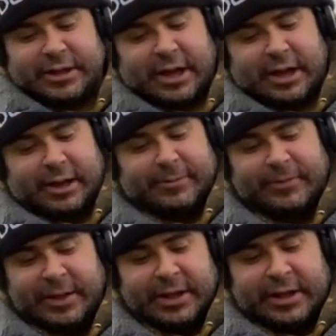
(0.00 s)
Um,
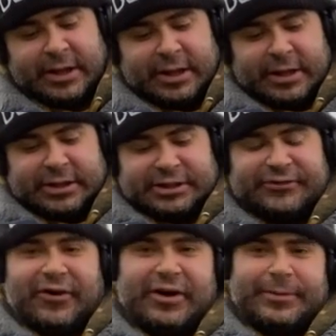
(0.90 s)
she's
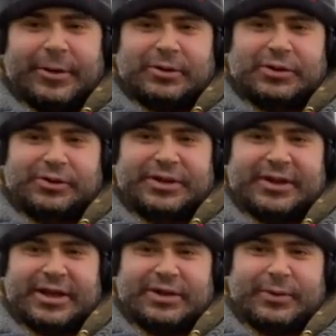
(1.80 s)
finding me all sorts of things.